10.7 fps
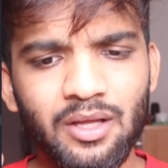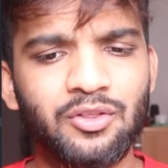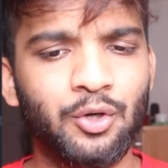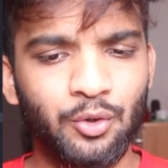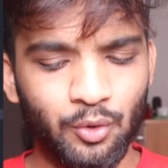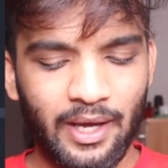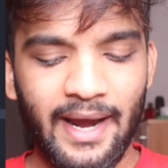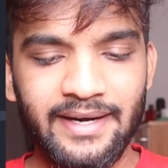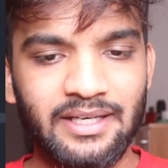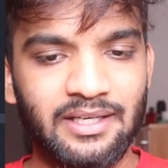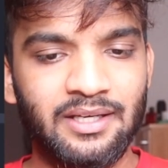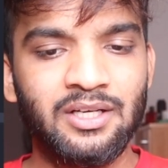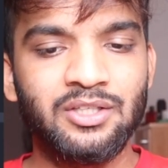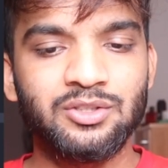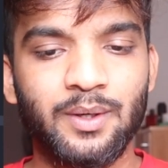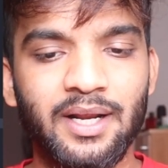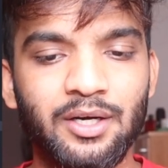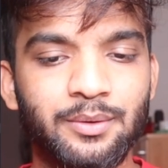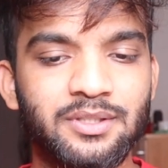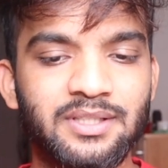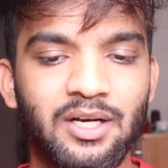the node IT. So what I'll
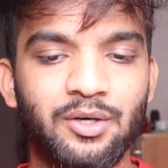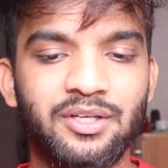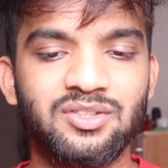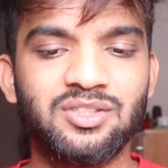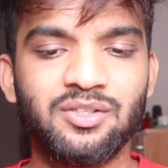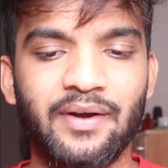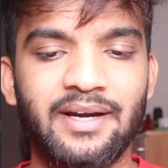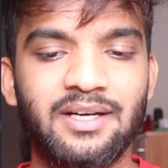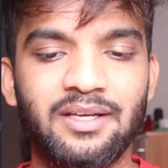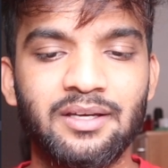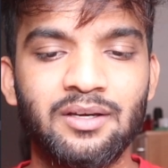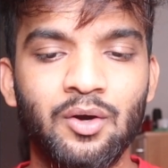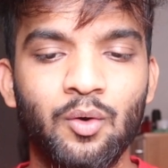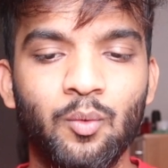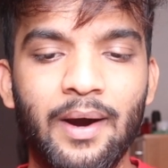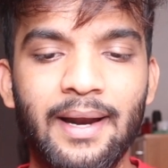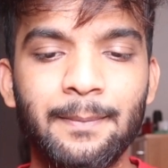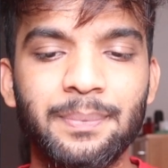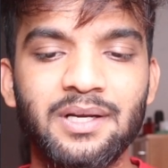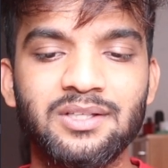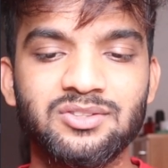do is I'll go distance of IT, 1
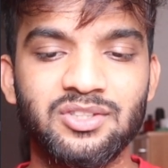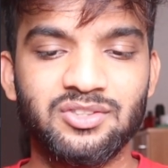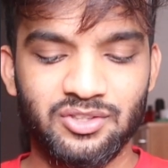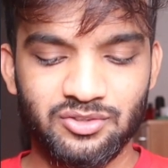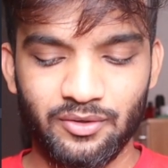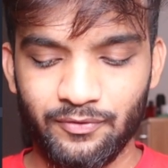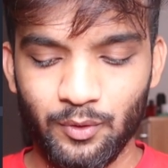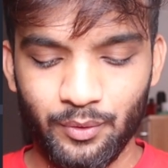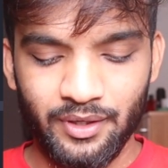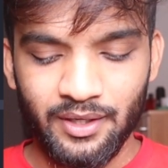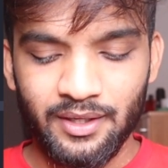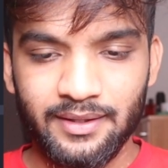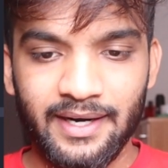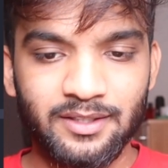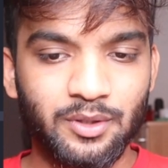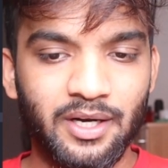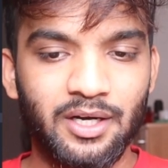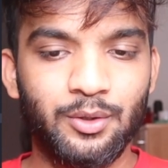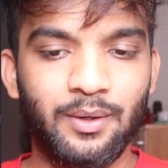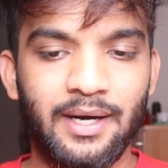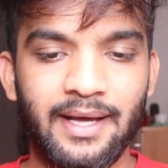plus distance of node. That is what I'll
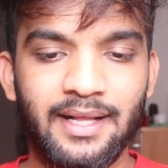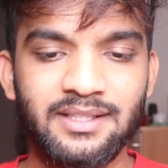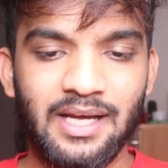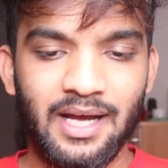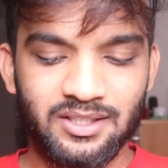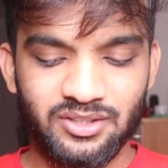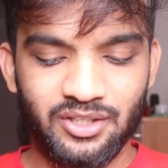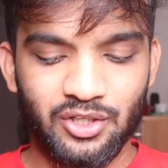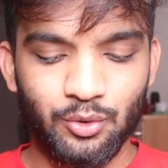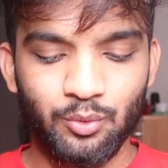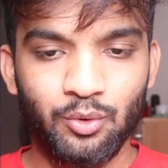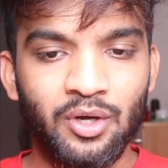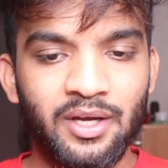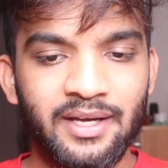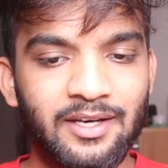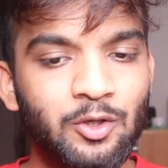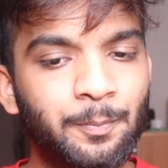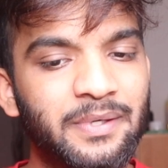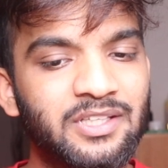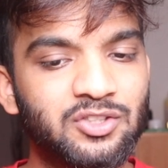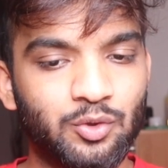do. And I'll ask the queue, can you
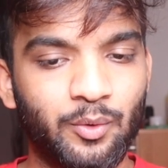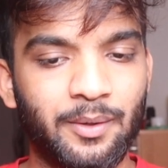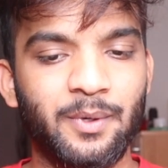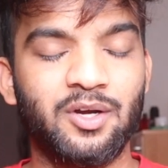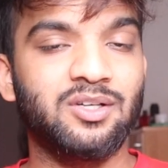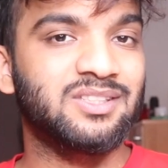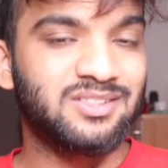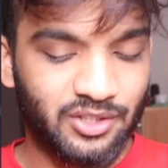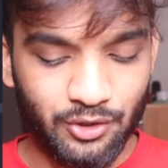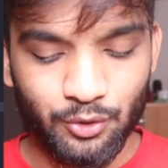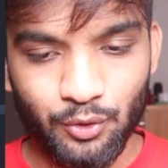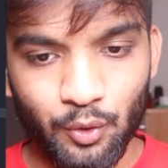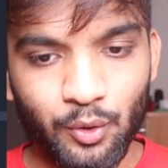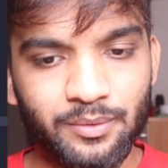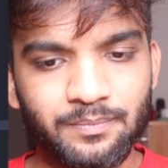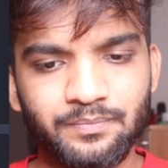please store it, because it's a new node.